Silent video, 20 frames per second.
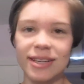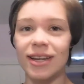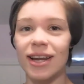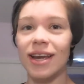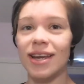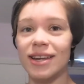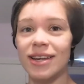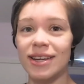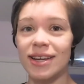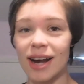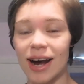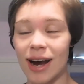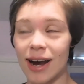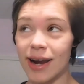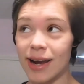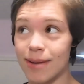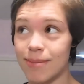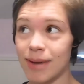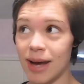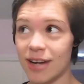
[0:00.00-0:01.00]
Today I
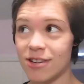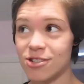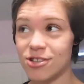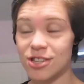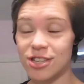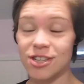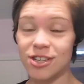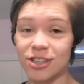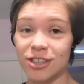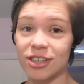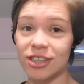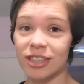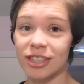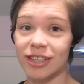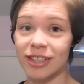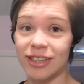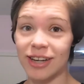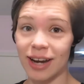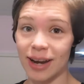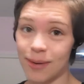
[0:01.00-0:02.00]
am actually
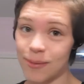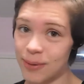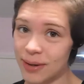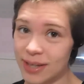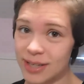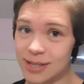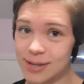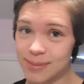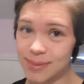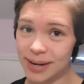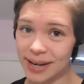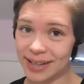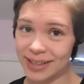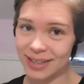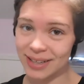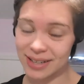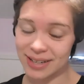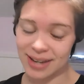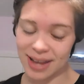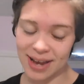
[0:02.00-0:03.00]
currently 9 weeks
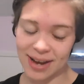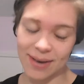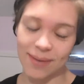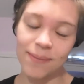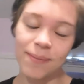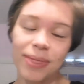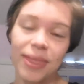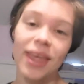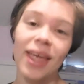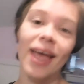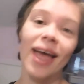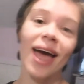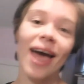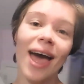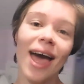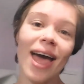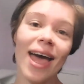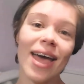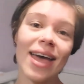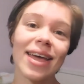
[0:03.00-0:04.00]
pregnant now,
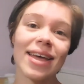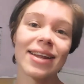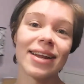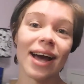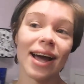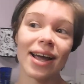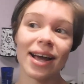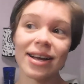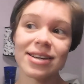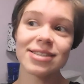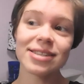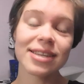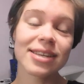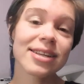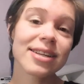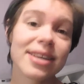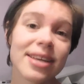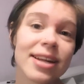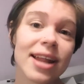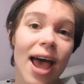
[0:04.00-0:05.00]
and I actually
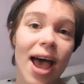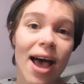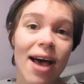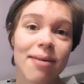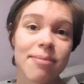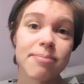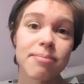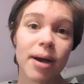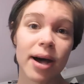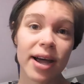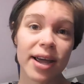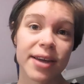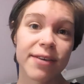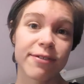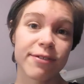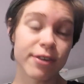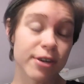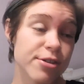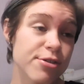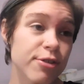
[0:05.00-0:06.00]
did have my
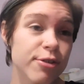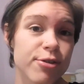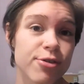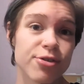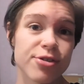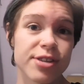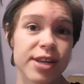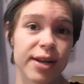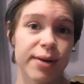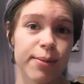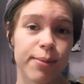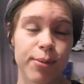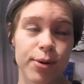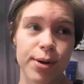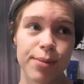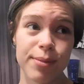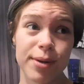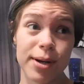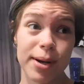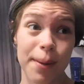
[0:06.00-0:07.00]
first ultrasound
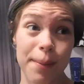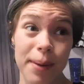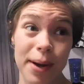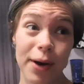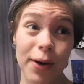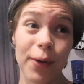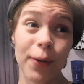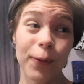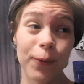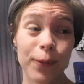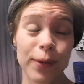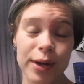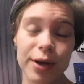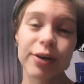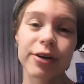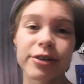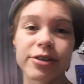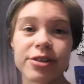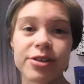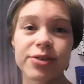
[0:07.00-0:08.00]
appointment about a week
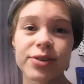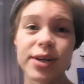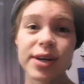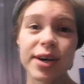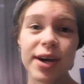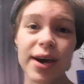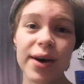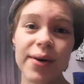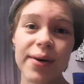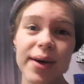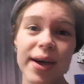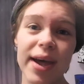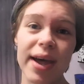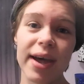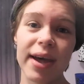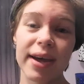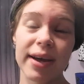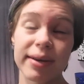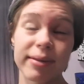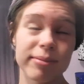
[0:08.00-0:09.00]
or two ago,
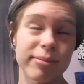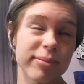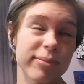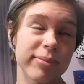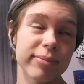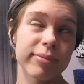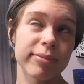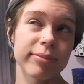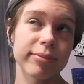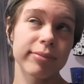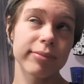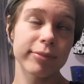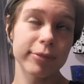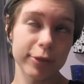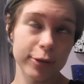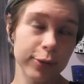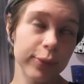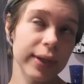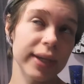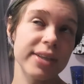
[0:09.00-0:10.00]

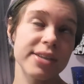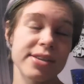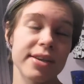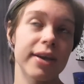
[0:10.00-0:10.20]
2 weeks